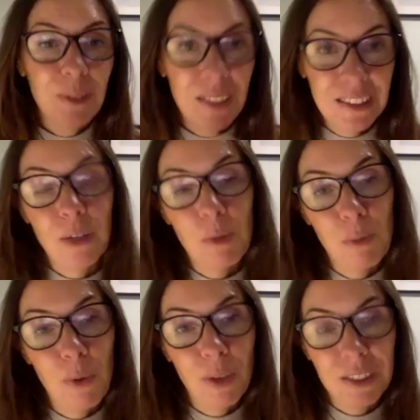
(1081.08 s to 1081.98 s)
it's so
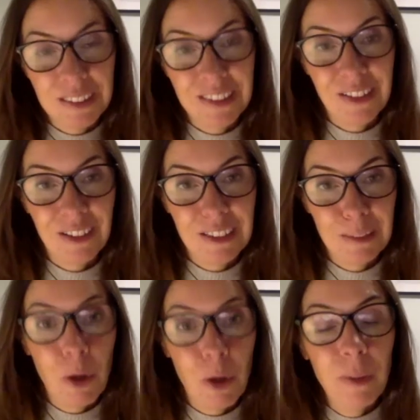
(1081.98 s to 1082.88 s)
important to start
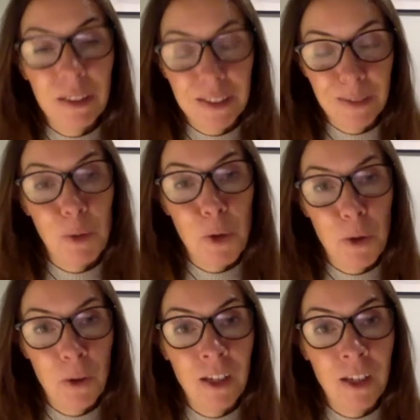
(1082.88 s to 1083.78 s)
small because
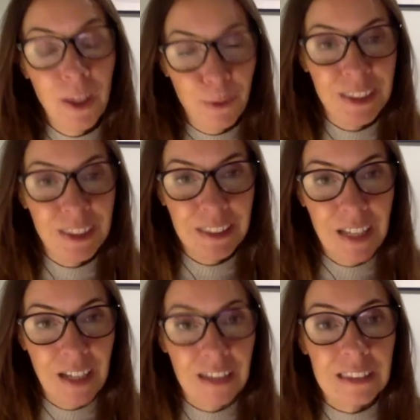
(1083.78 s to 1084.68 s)
small equals success.